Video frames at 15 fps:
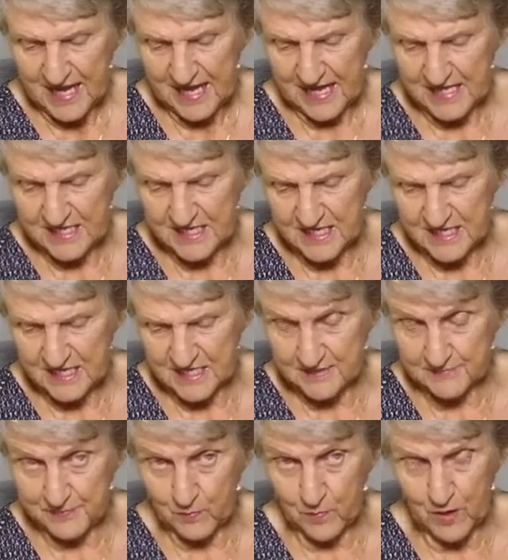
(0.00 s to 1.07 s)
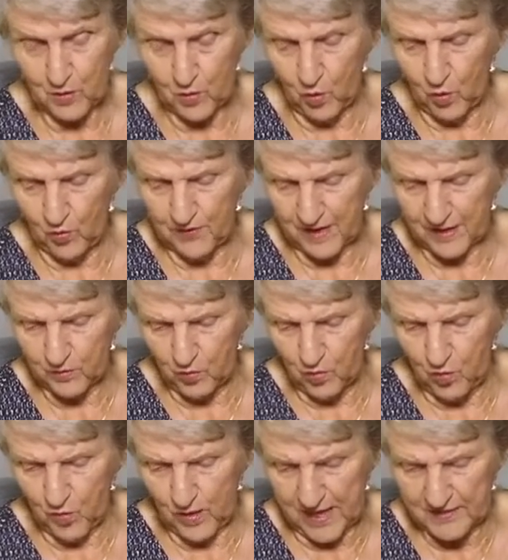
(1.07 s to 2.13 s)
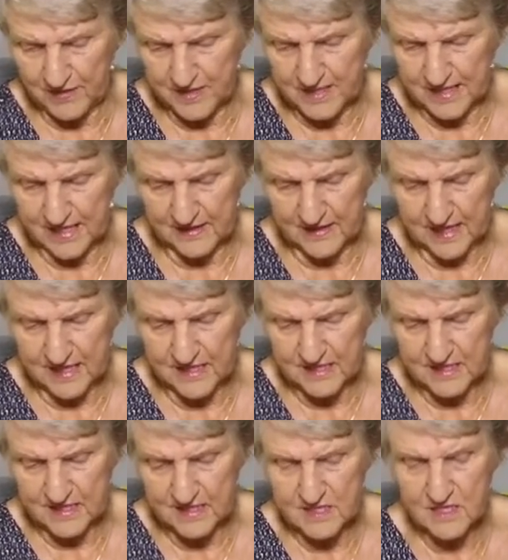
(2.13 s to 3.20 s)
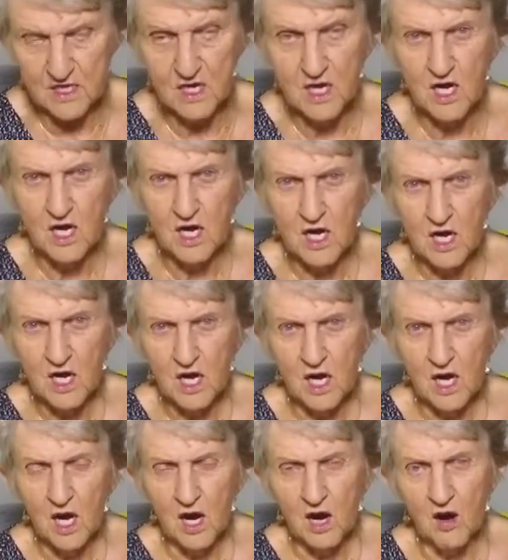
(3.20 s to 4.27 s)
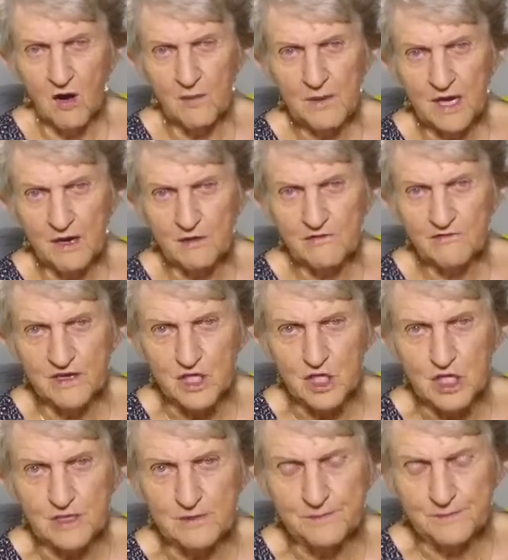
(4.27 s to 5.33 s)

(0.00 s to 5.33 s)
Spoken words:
He says, when they'd all gathered together, he says, I'm going fishing.